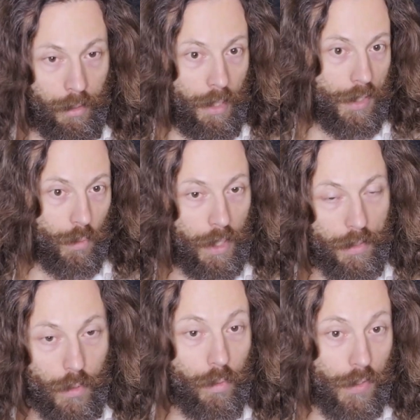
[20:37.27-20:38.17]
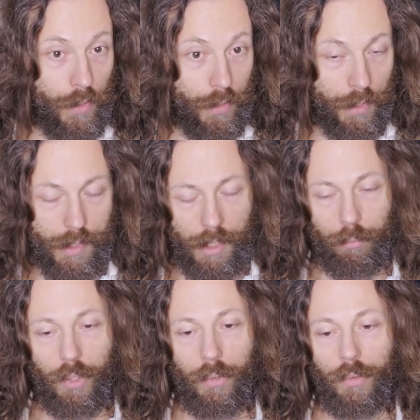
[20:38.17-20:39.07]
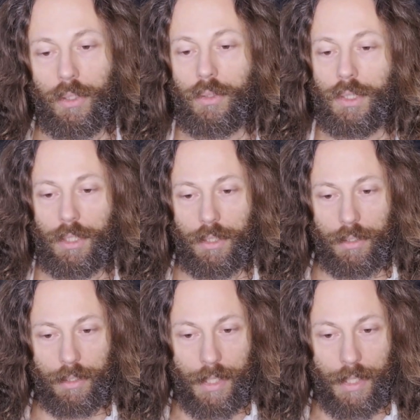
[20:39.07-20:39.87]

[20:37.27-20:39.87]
as well as to a certain extent Bogoro,